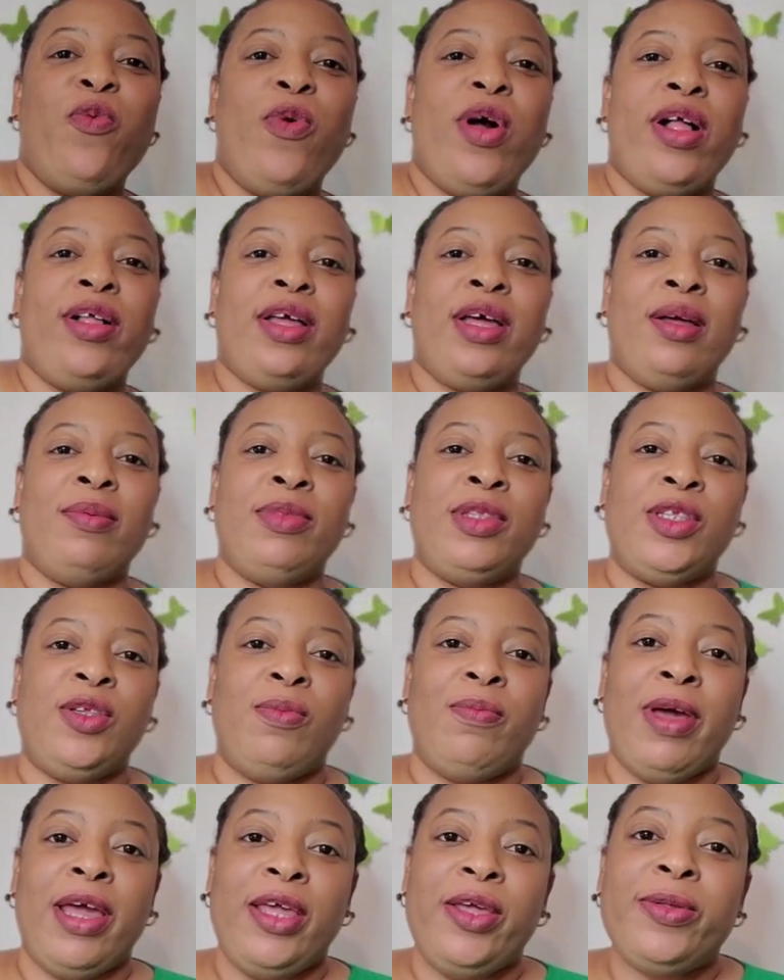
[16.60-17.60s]
welcome to
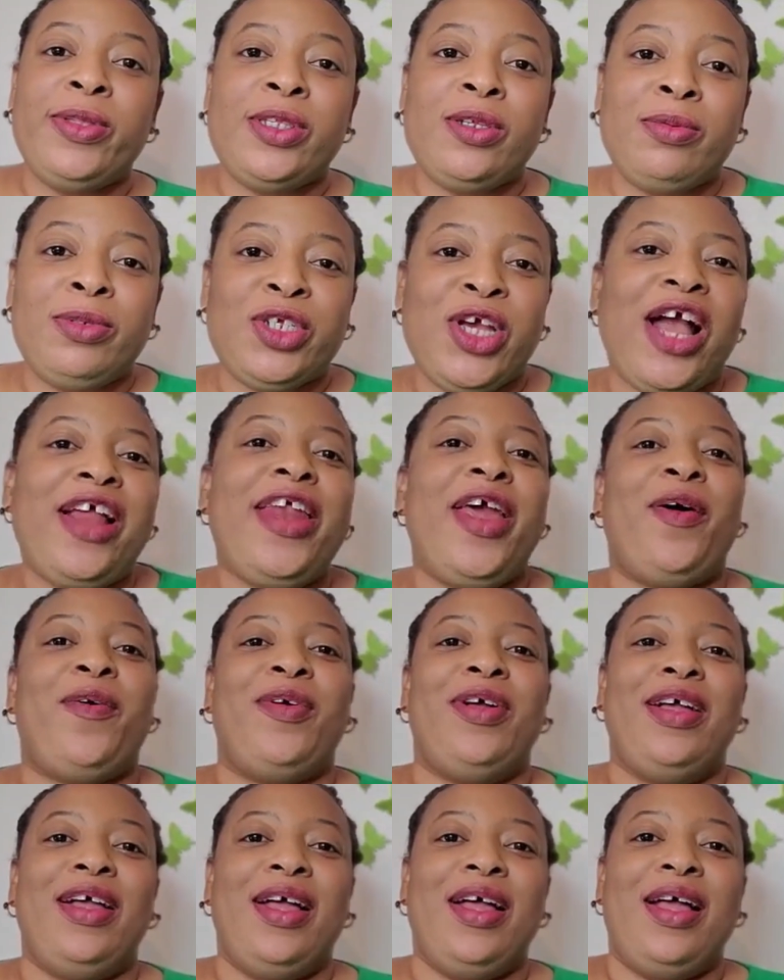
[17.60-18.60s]
my YouTube
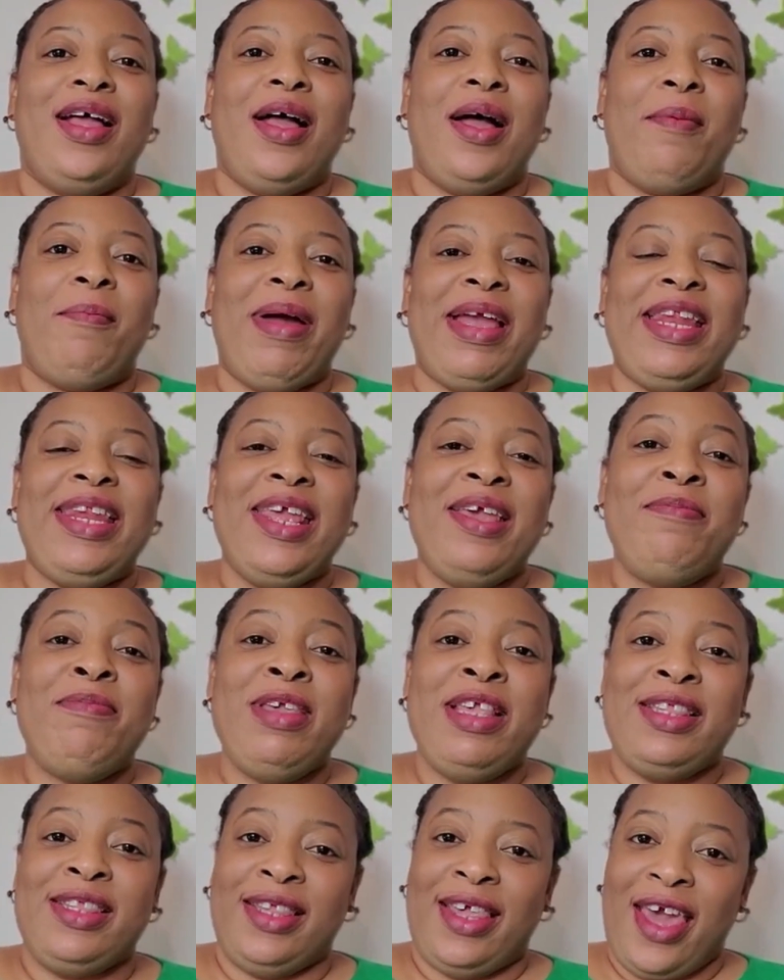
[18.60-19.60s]
channel. My name
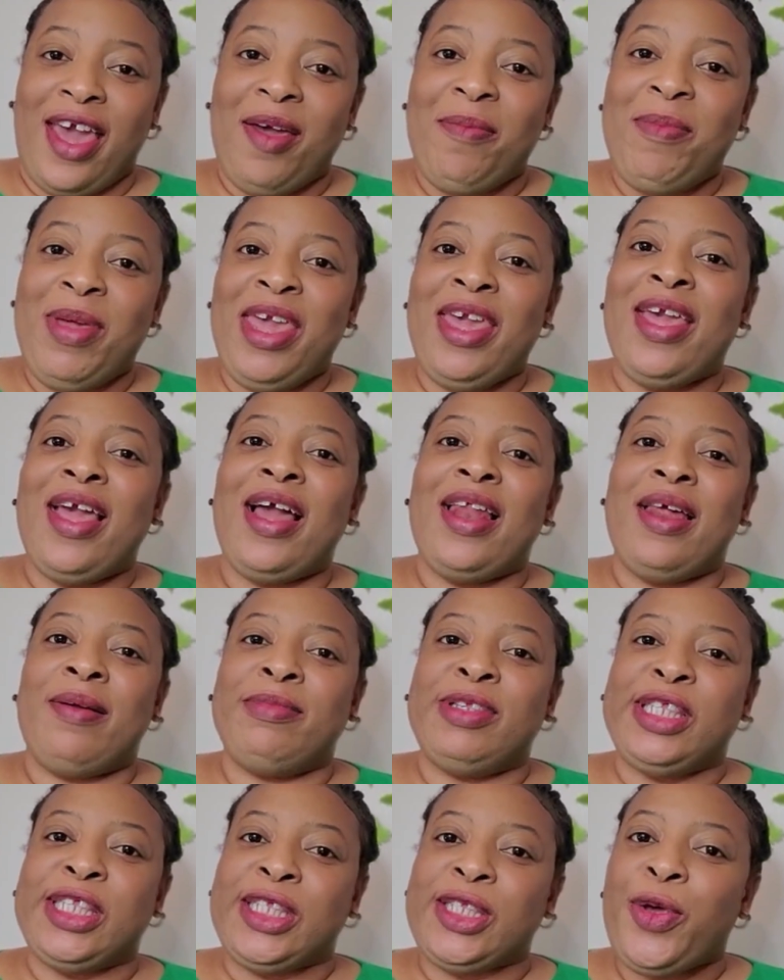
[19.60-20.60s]
is Kemi, and I'm
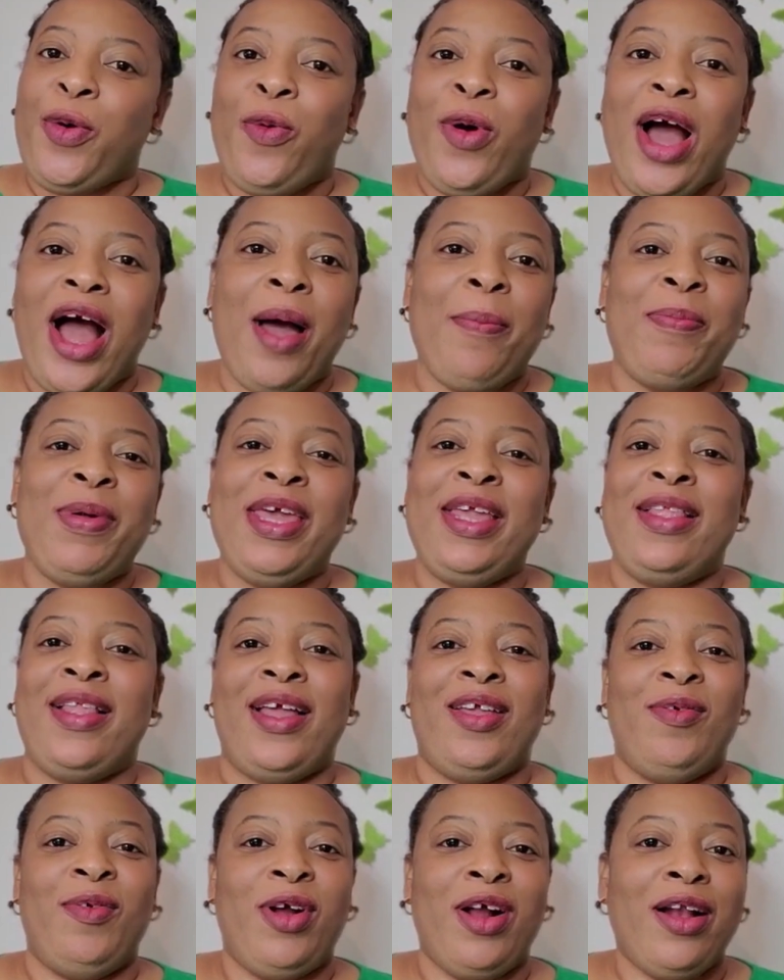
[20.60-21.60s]
so happy that
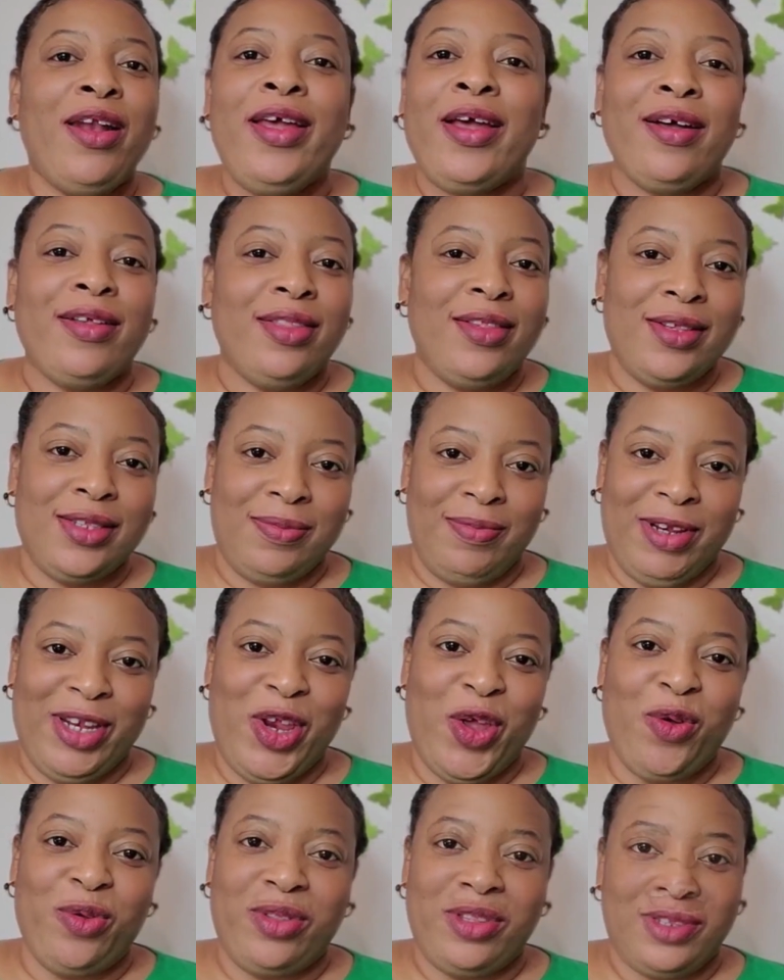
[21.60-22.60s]
you click on this
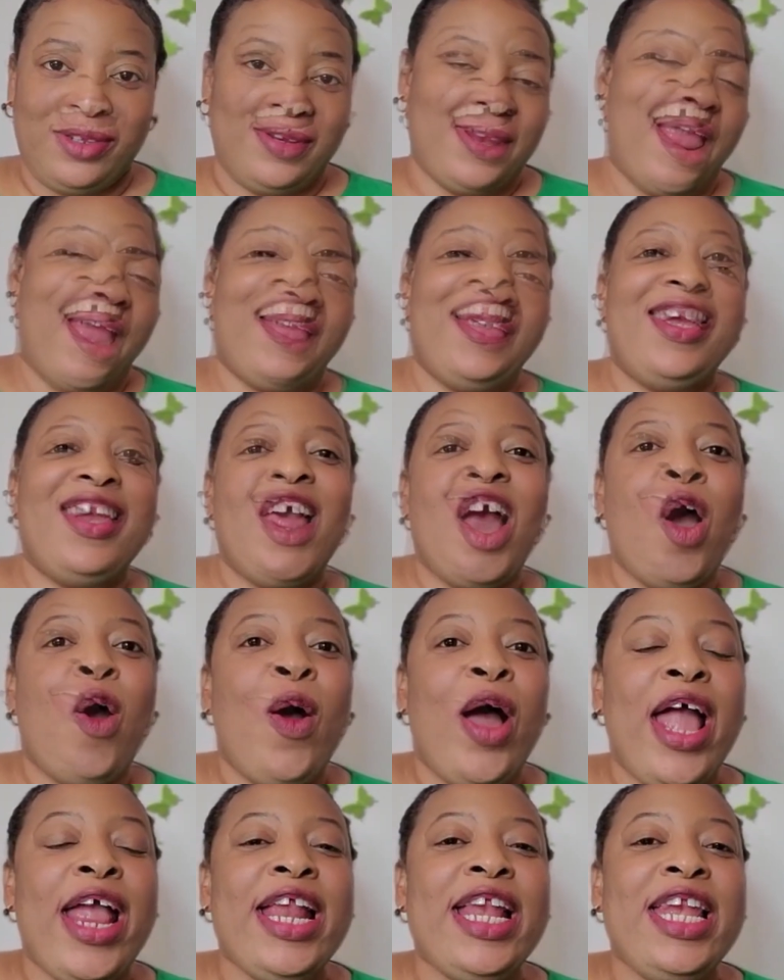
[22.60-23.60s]
video today. Now,
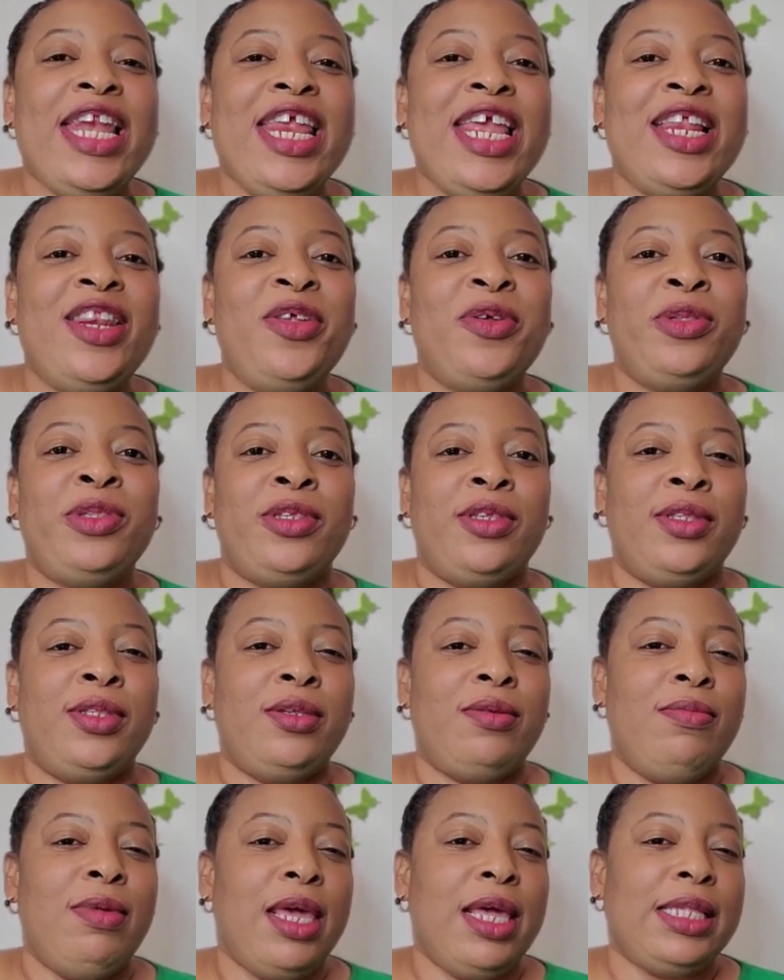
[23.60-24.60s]
I need you to do
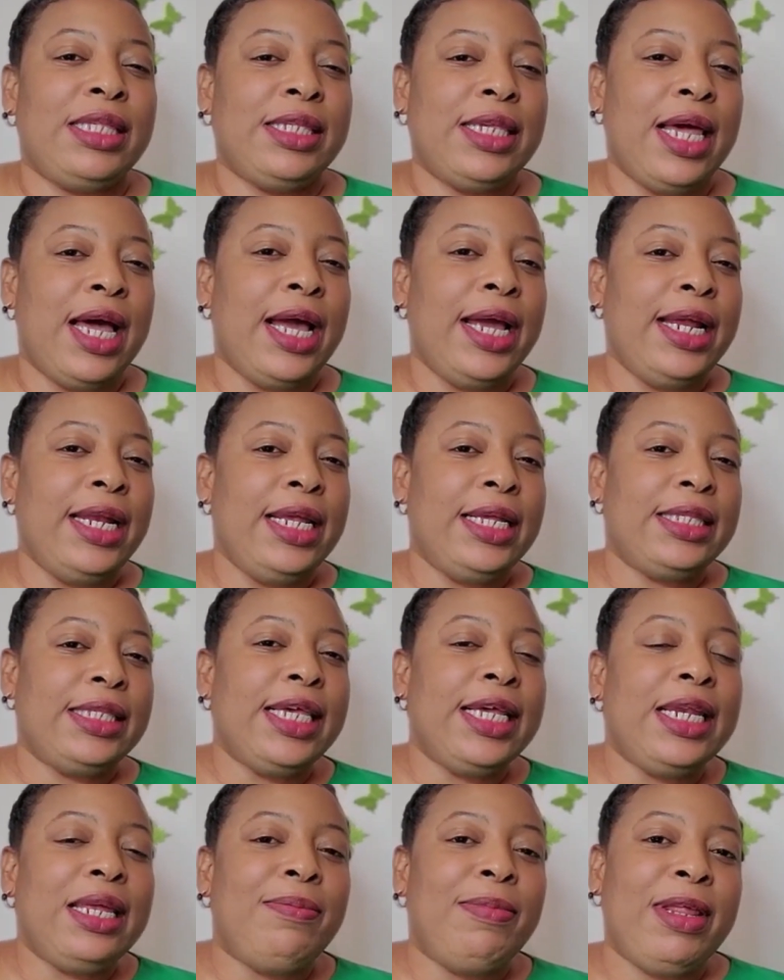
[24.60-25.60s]
me a tiny
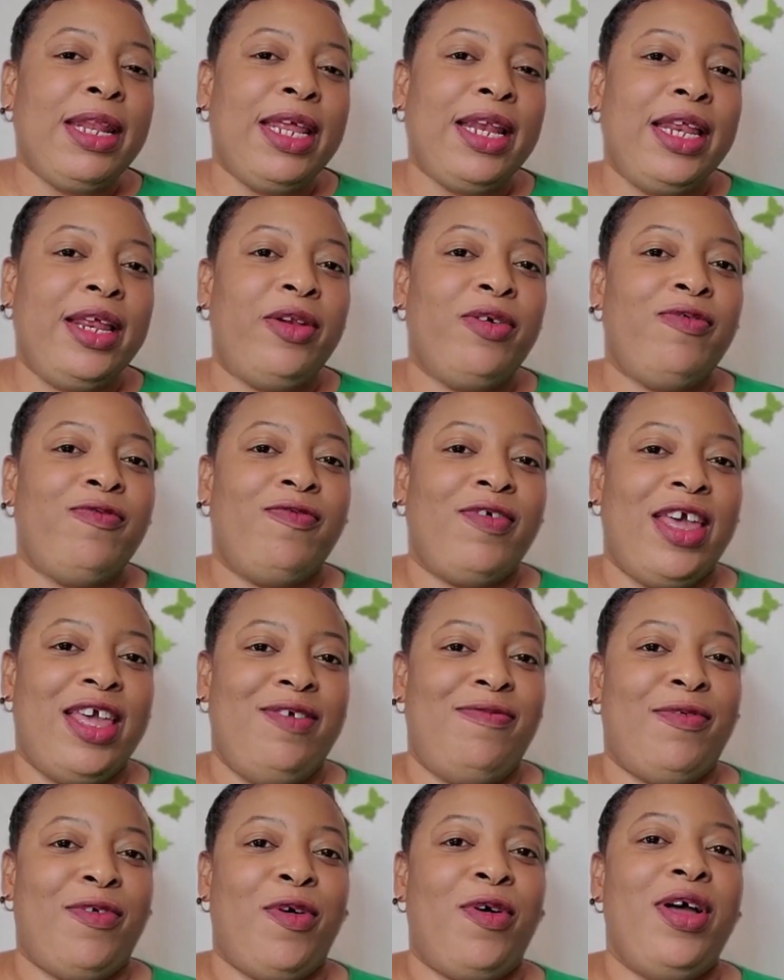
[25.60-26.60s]
little
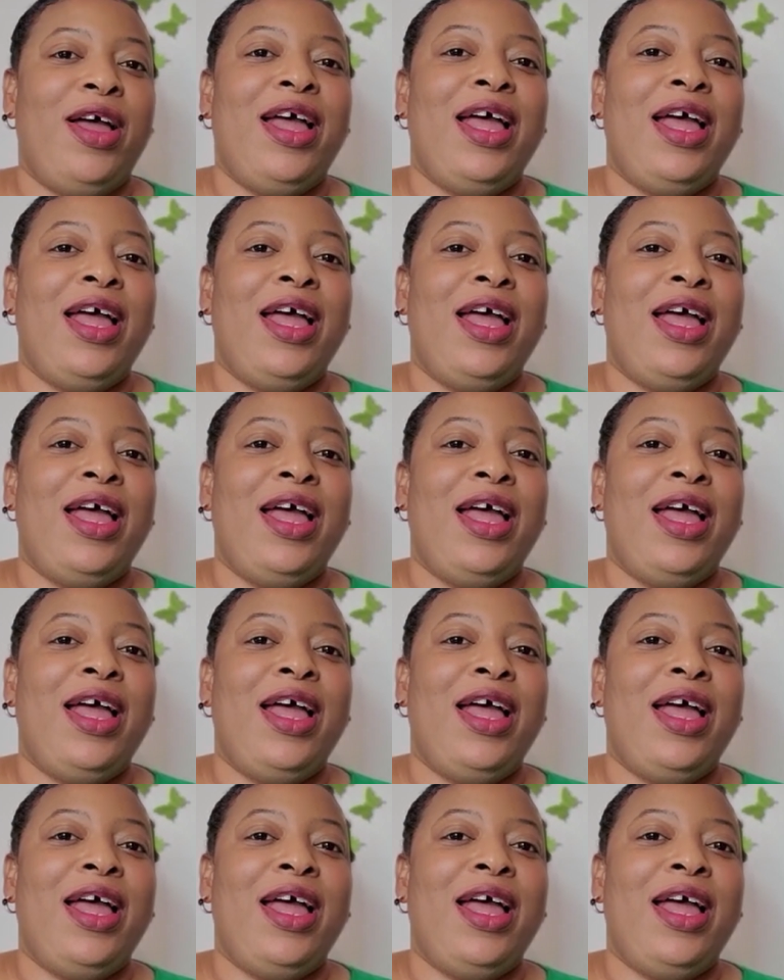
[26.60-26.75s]
favor,